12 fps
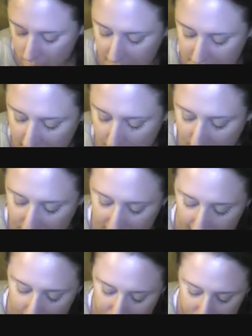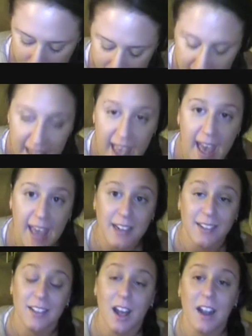Enough said about that. They had
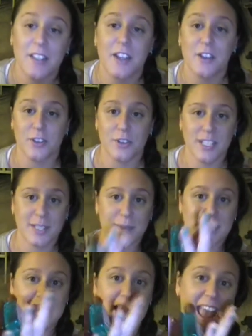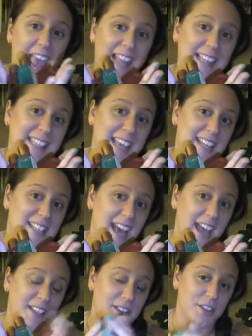a lot of their Christmas hand
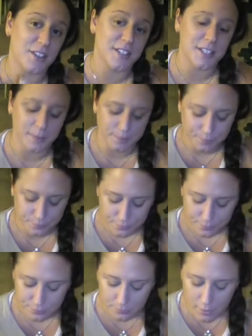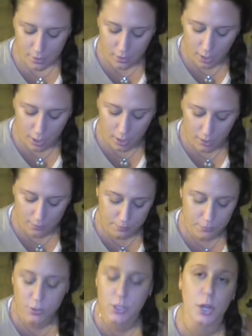sanitizers.
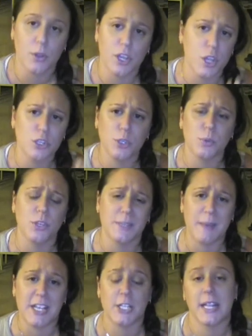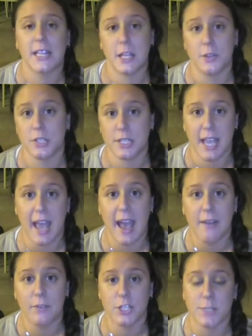You know, the usual special that they usually
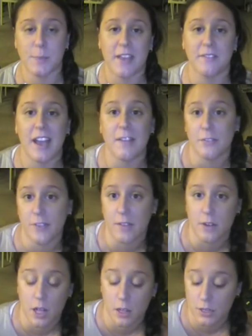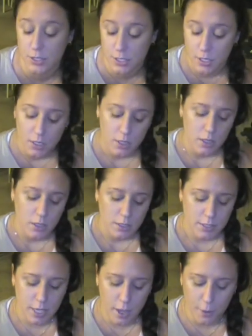have, which is buy five for $5.
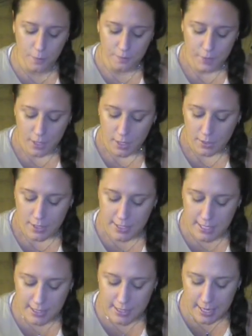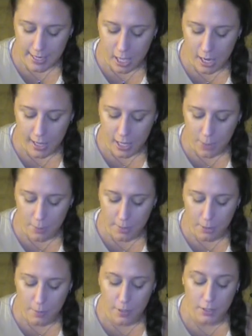So the scents that I got
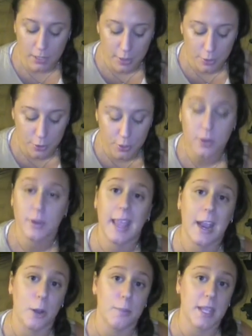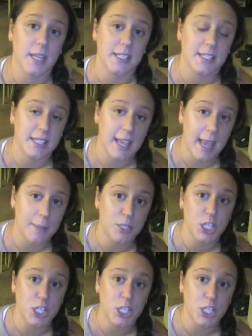my mama another Caribbean Escape.